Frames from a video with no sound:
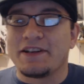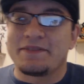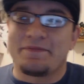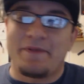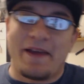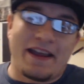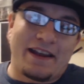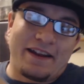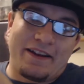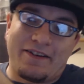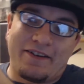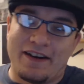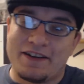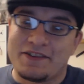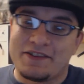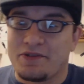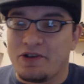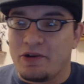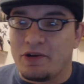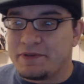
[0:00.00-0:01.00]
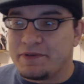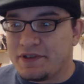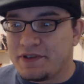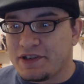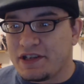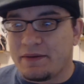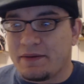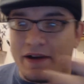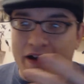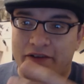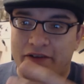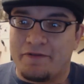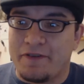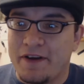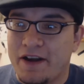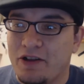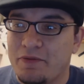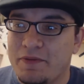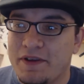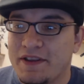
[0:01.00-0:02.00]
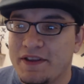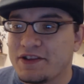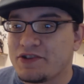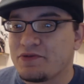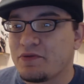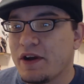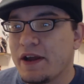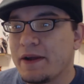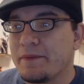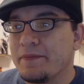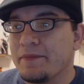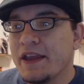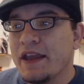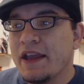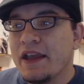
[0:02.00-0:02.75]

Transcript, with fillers: Swings back across the rope and says, come on, follow me this way.